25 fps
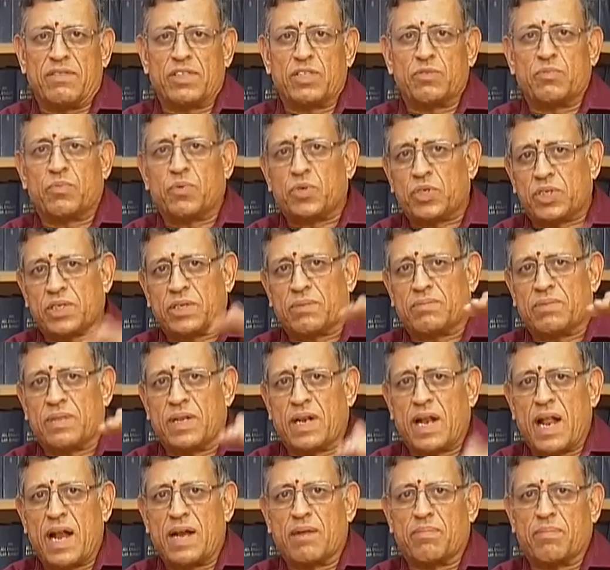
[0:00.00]
which pushed up
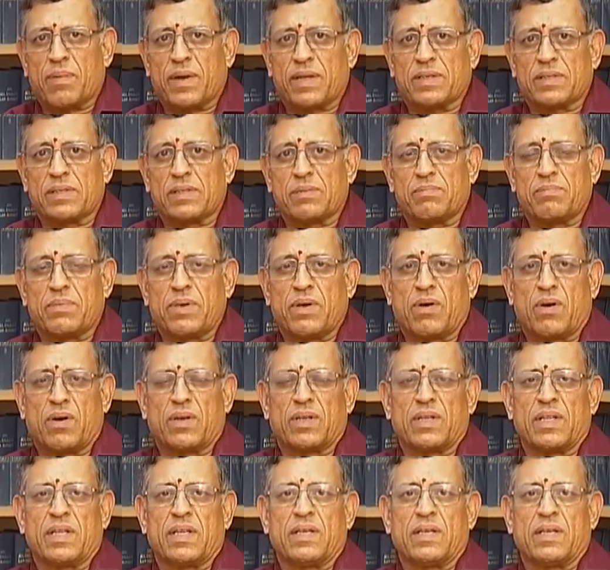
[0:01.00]
the land prices beyond